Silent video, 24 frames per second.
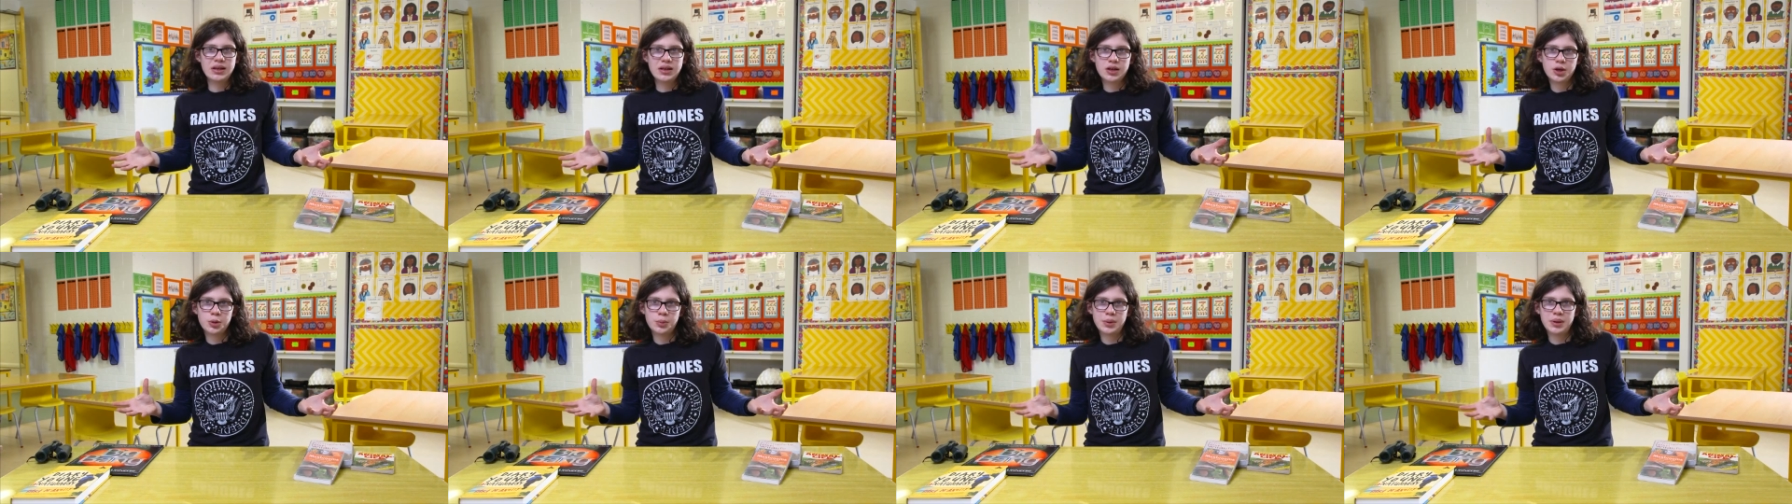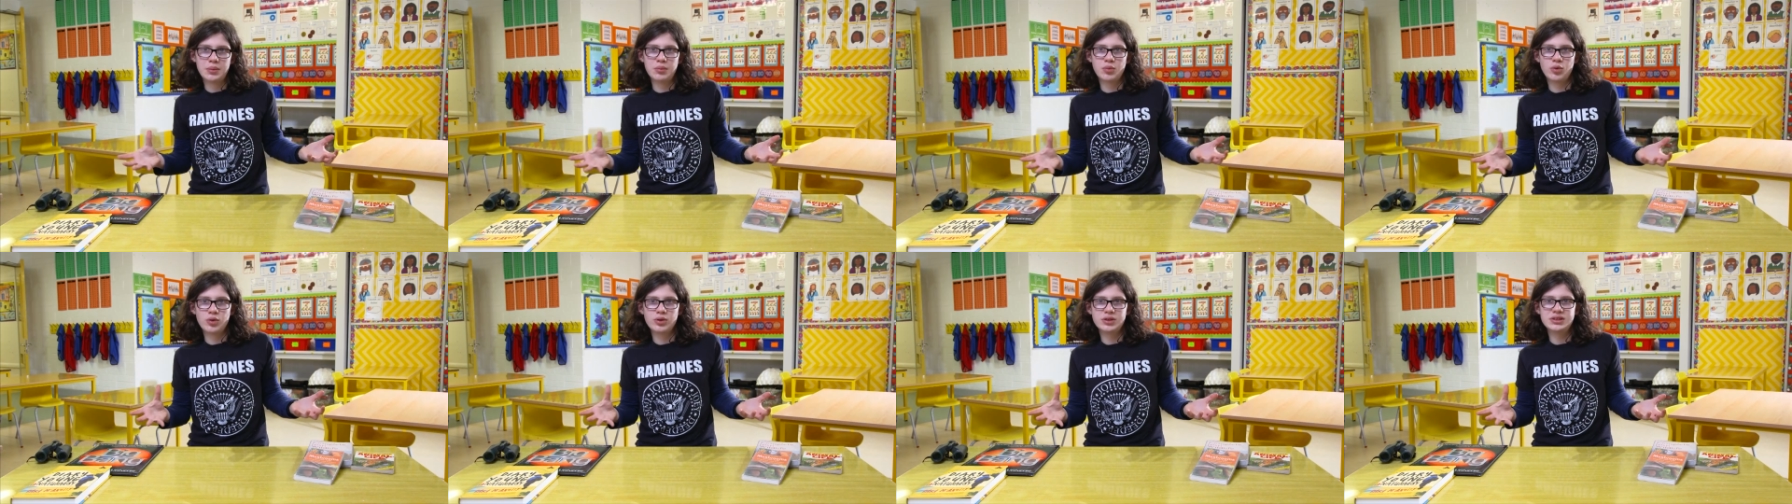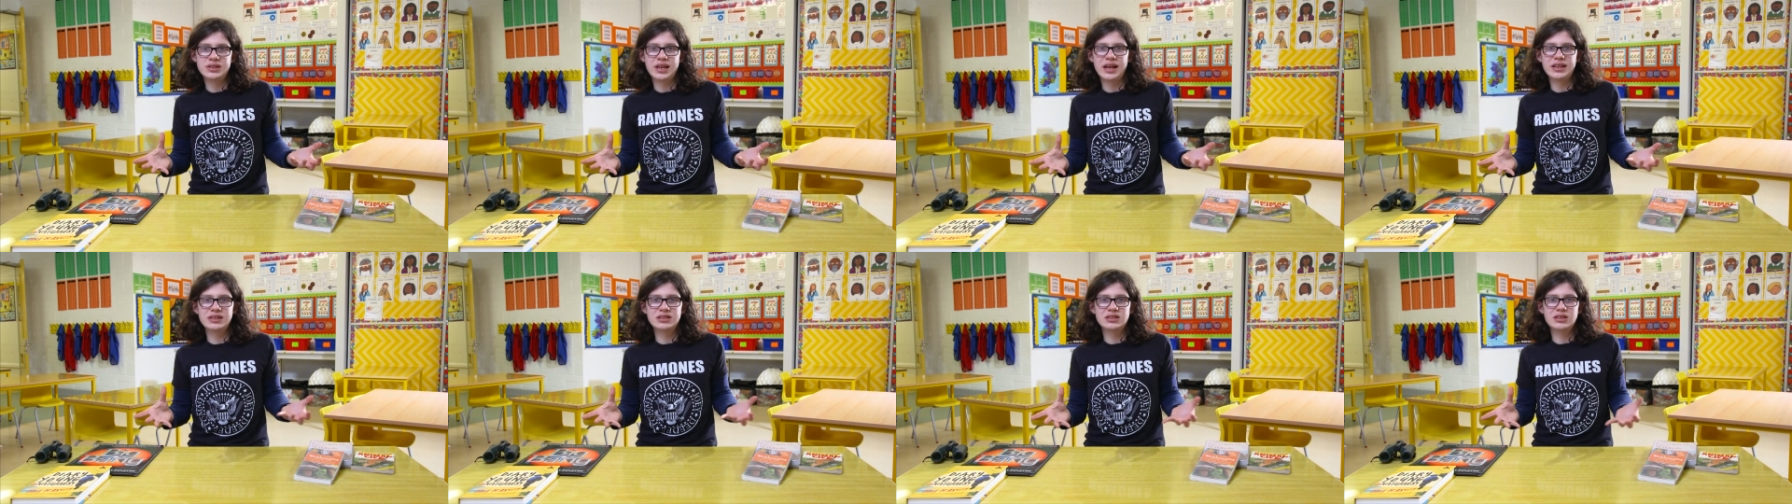a little bit more
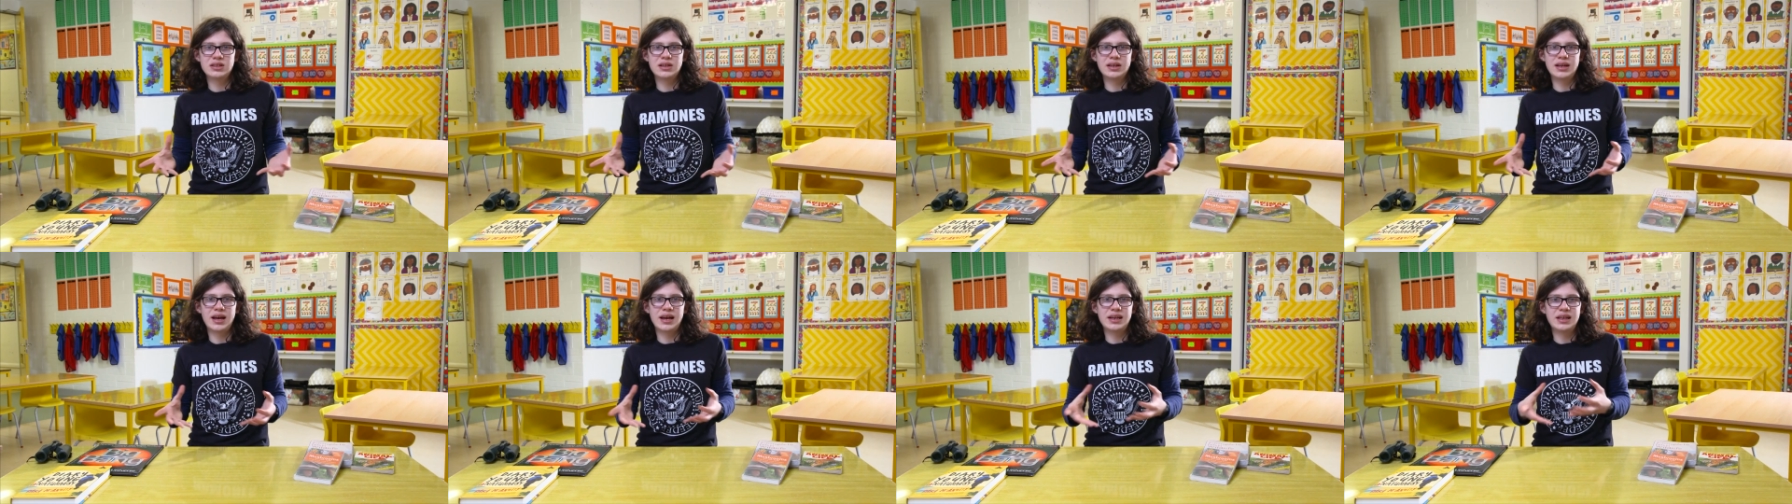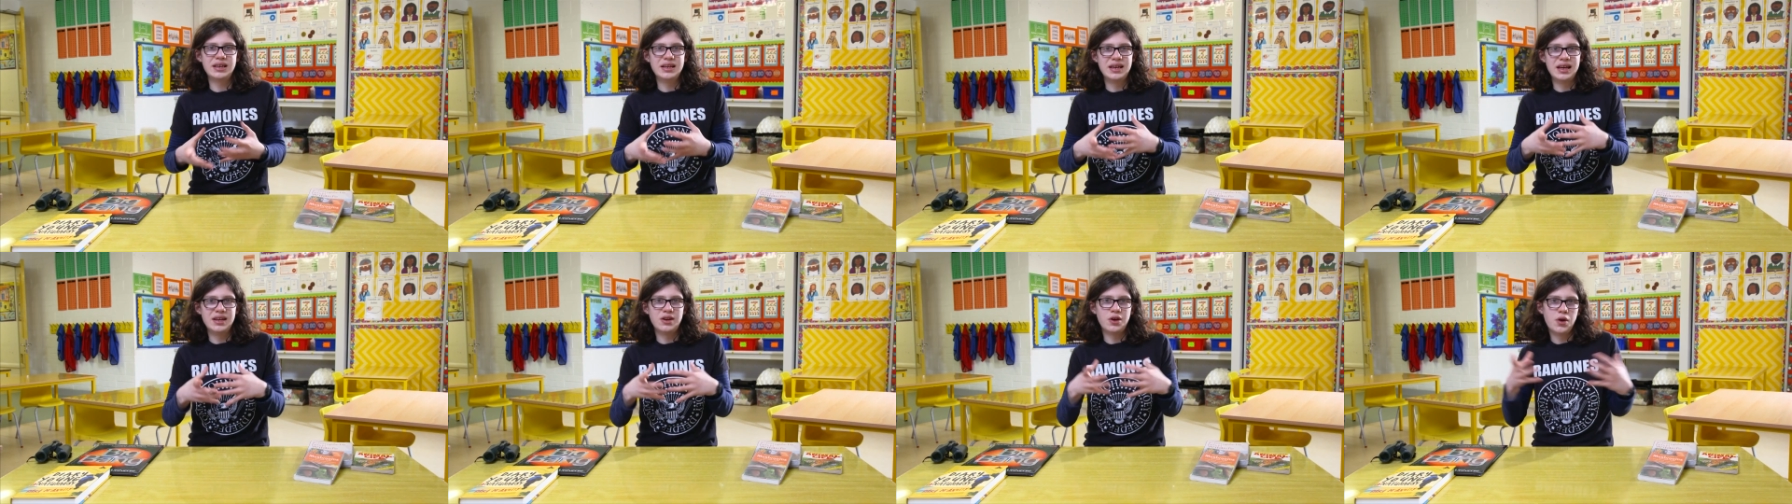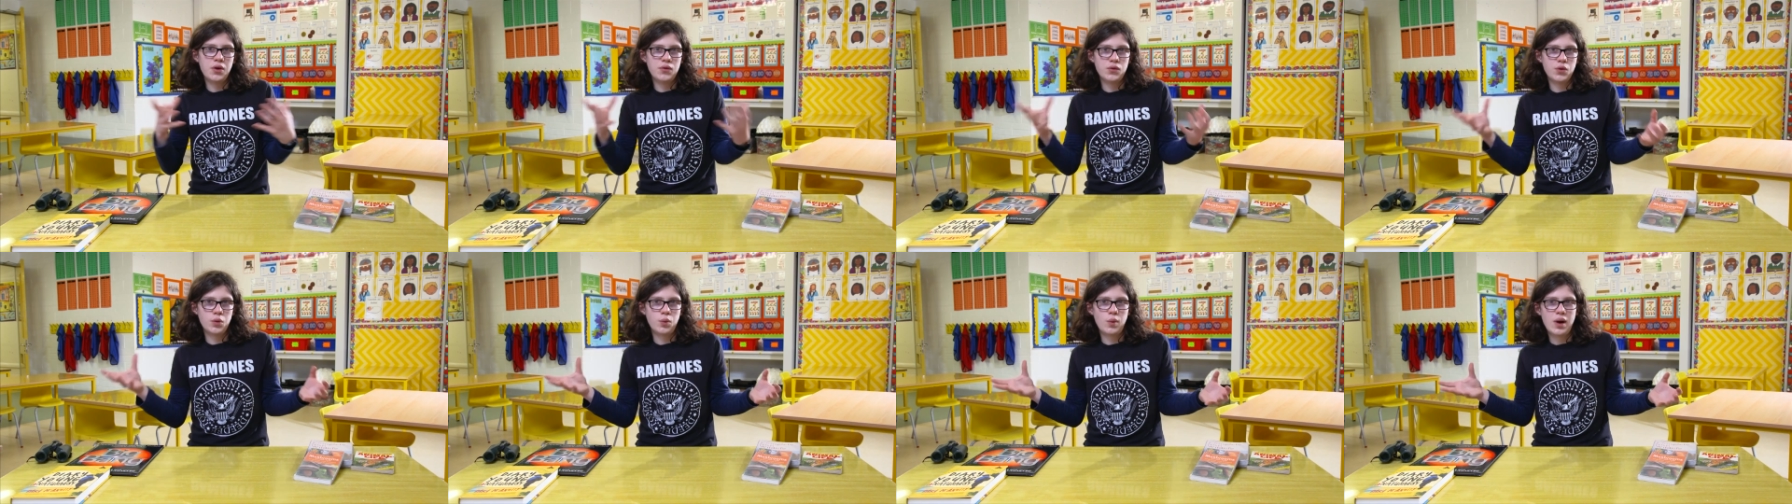intensely. I can get
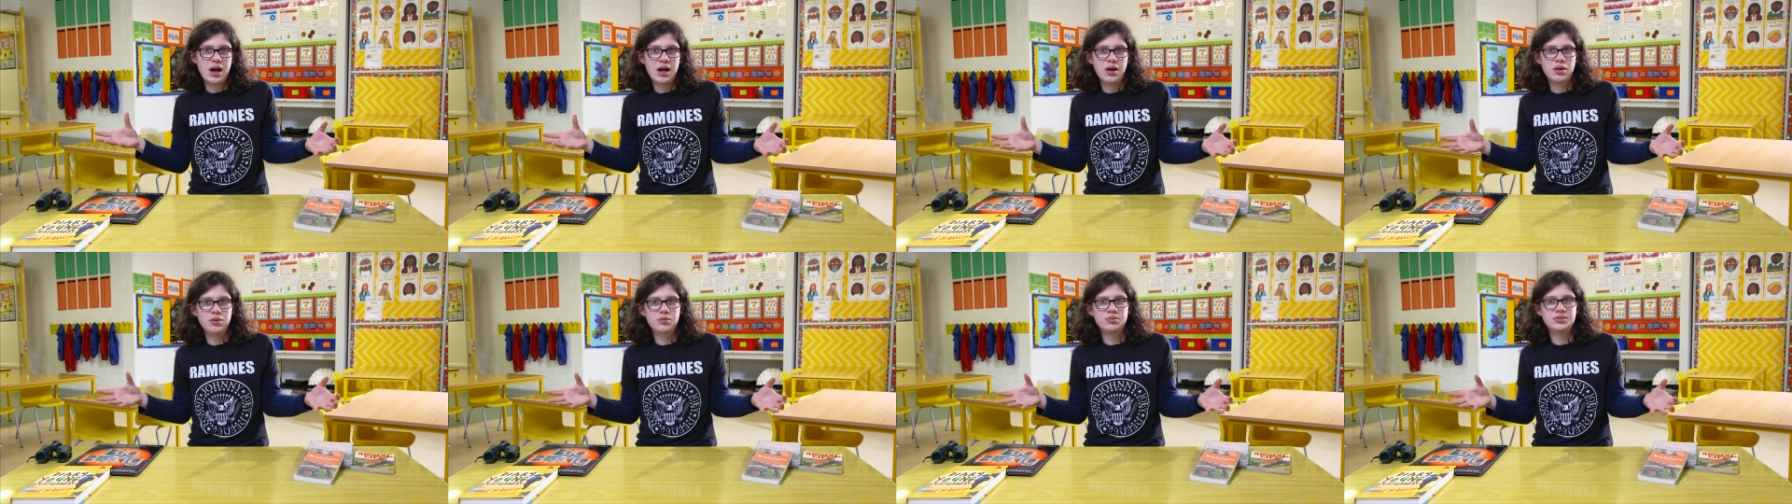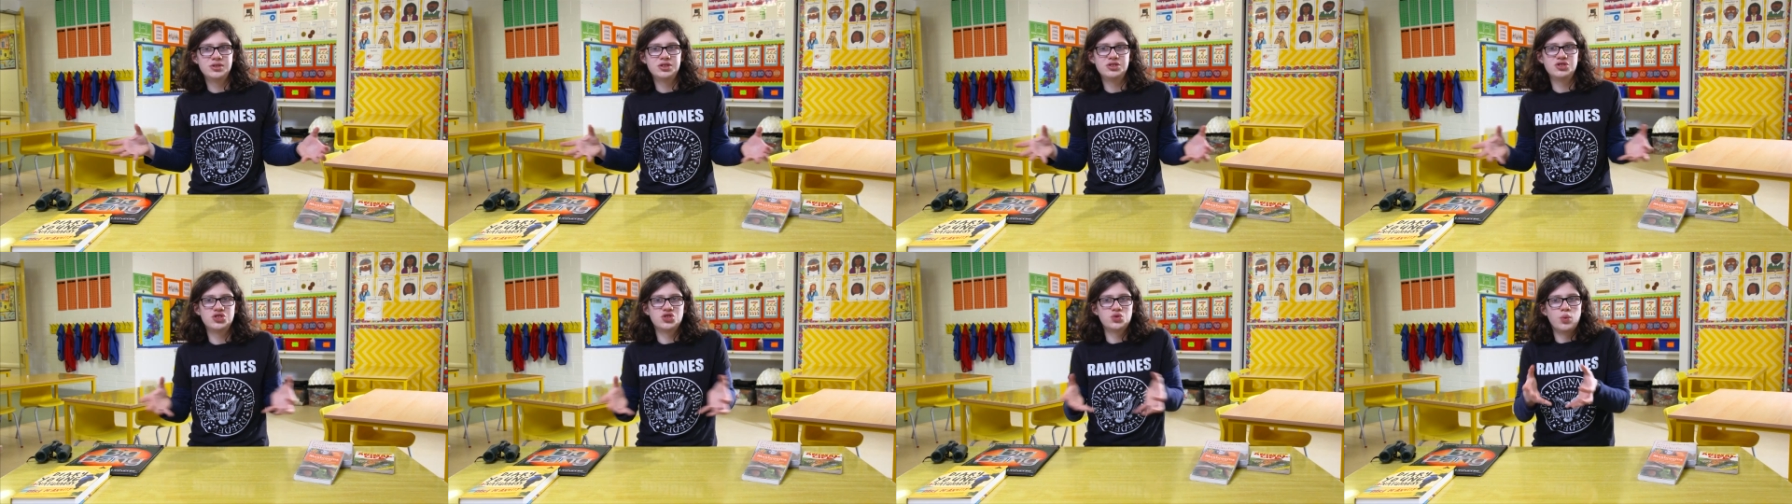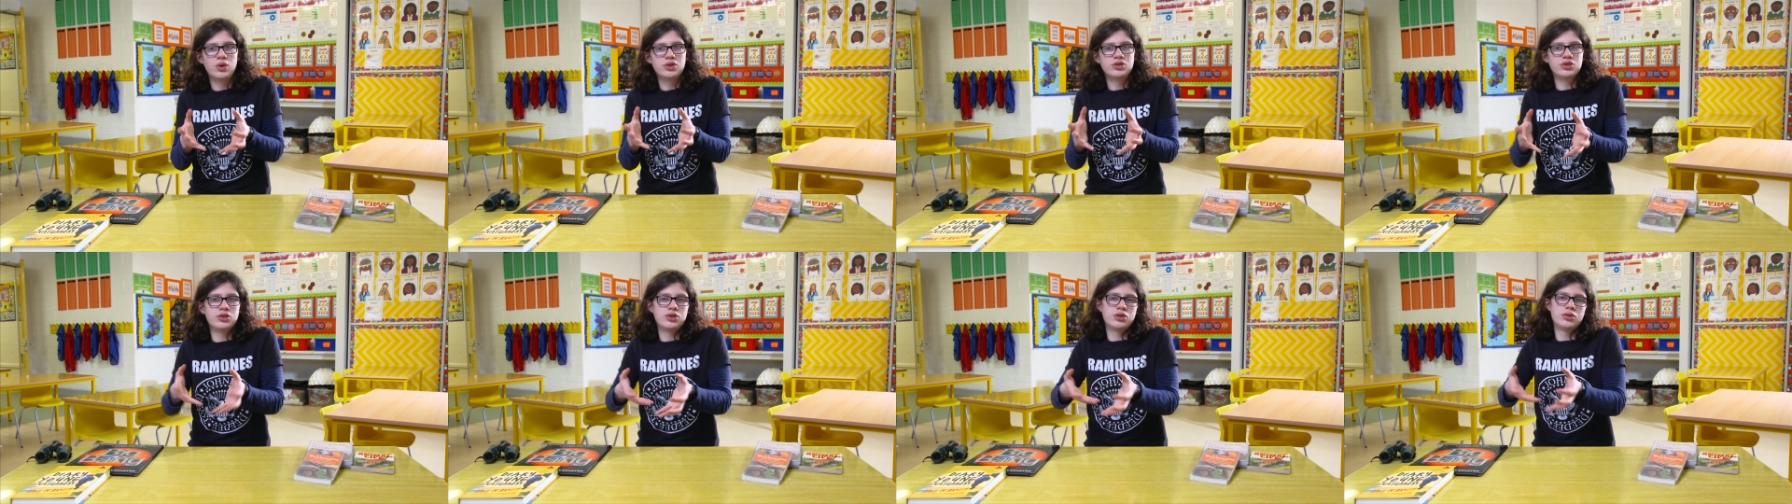overwhelmed and just
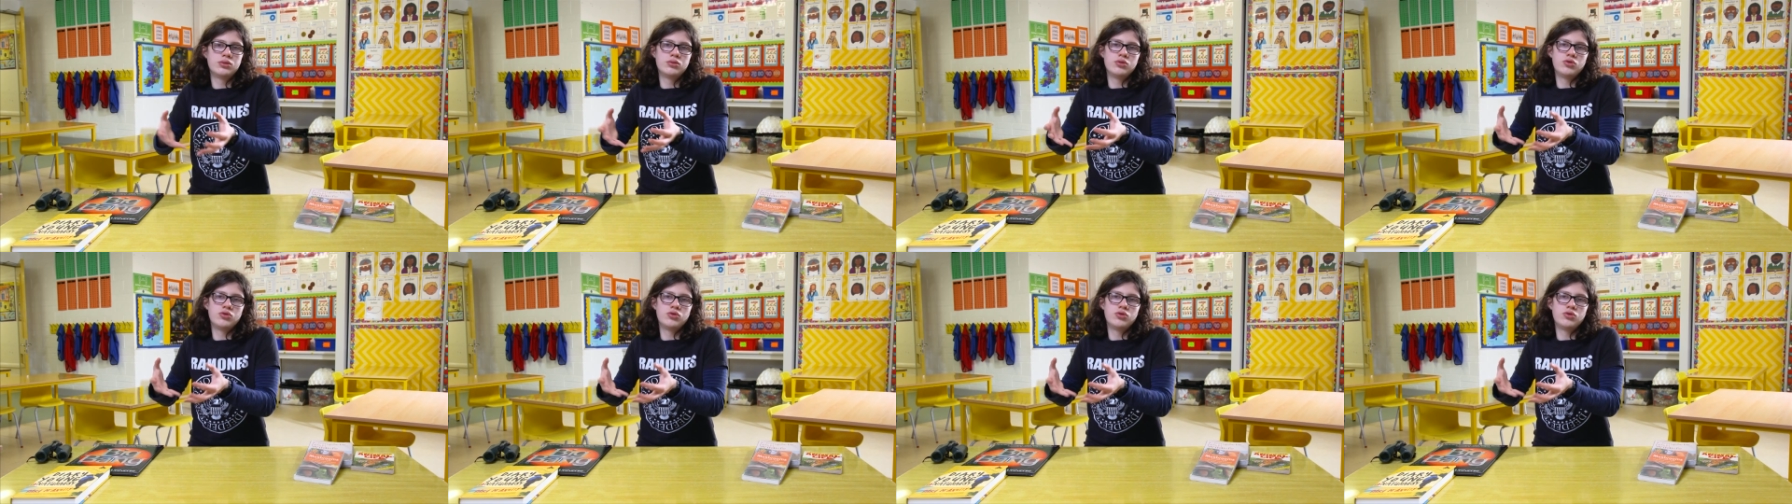want to